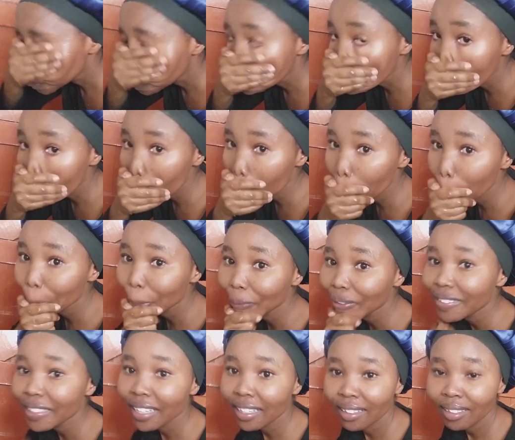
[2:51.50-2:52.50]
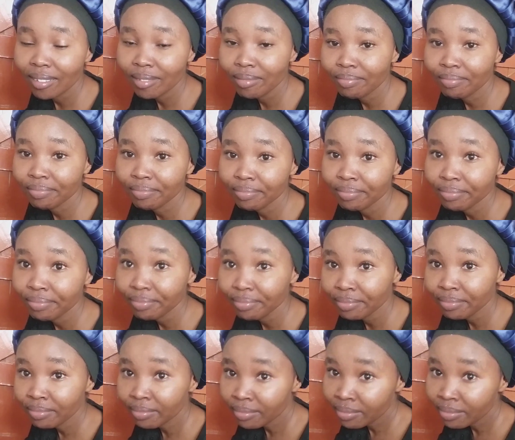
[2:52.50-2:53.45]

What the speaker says: [no speech]